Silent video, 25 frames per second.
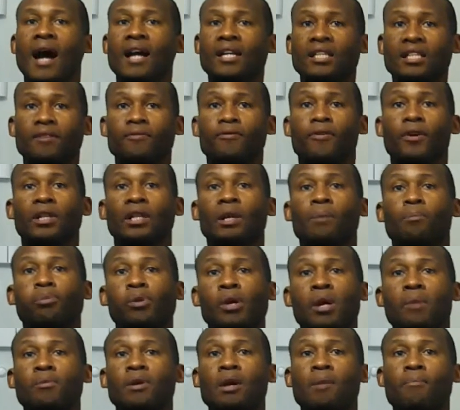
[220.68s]
I develop
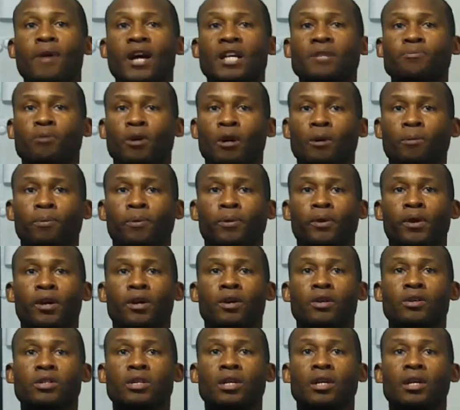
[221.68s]
premium basketball
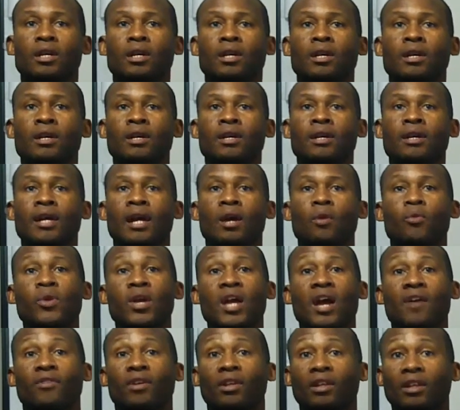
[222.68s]
players, and
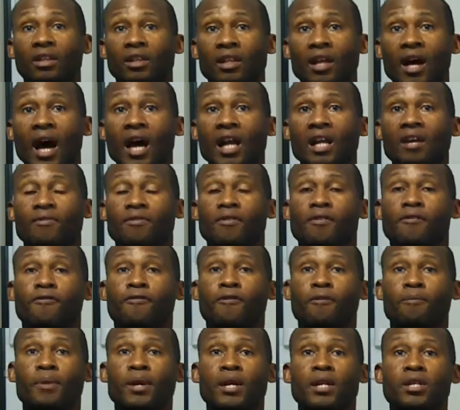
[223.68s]
we have a lot of
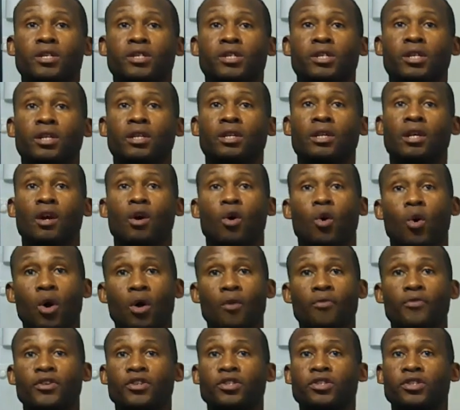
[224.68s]
information
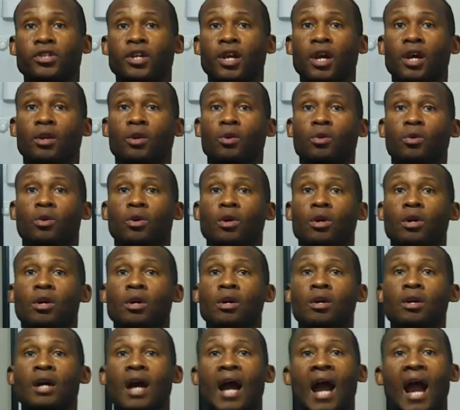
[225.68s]
on this channel.
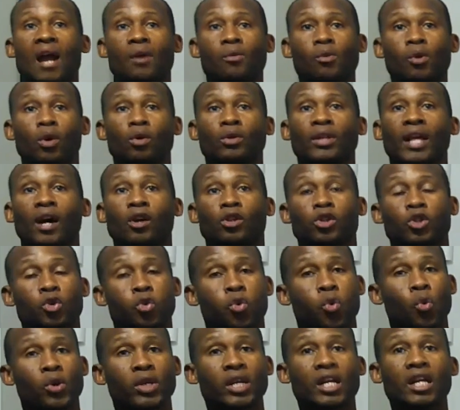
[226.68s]
I roll out
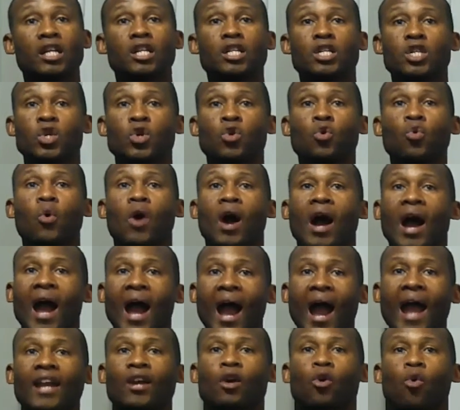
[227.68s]
20 new
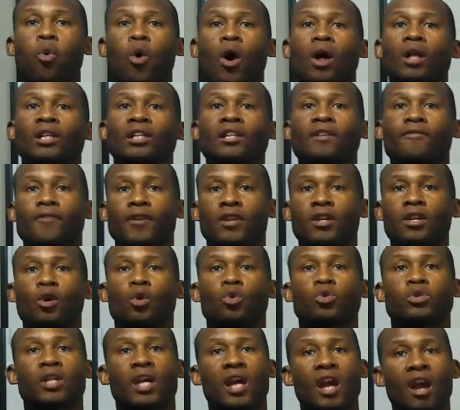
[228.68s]
high-quality
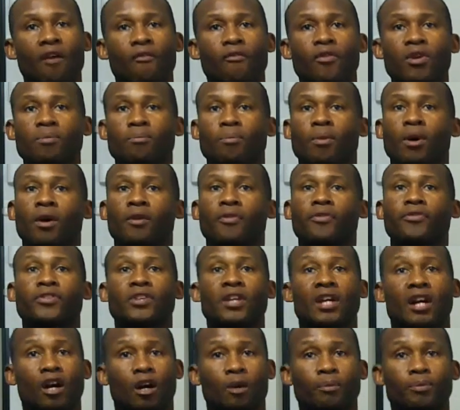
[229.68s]
videos every
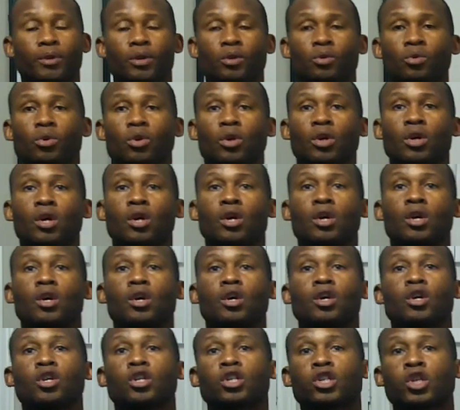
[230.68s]
month to help you.
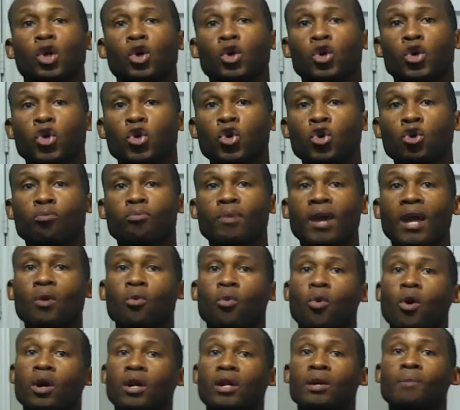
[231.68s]
So you
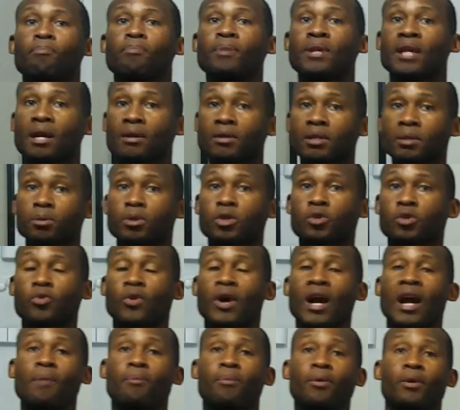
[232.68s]
may want to be a
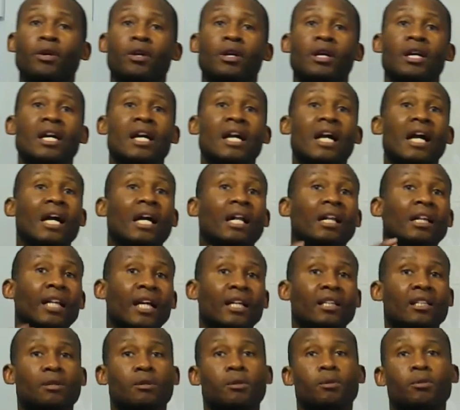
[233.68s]
subscriber.
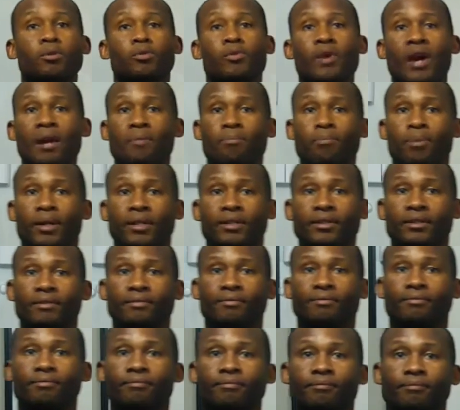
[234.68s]
Click the subscribe button.
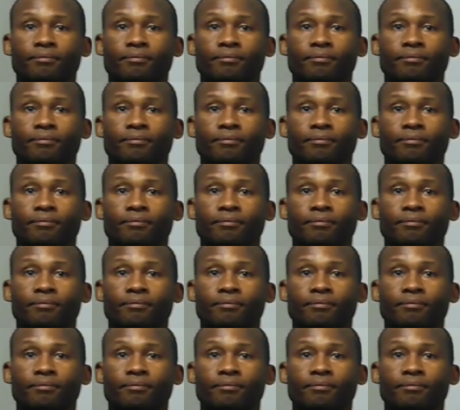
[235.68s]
